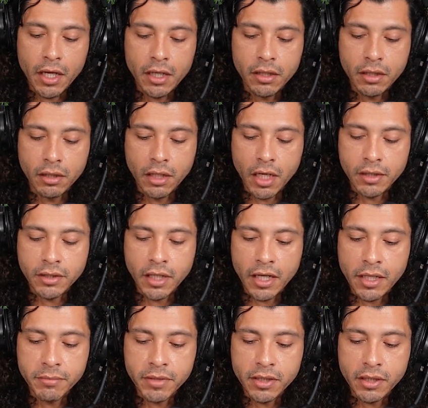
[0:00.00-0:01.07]
And a lot
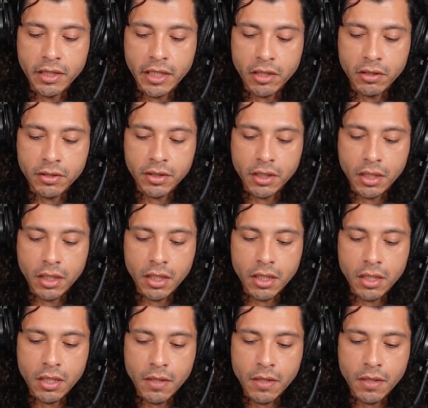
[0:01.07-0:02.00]
of times there's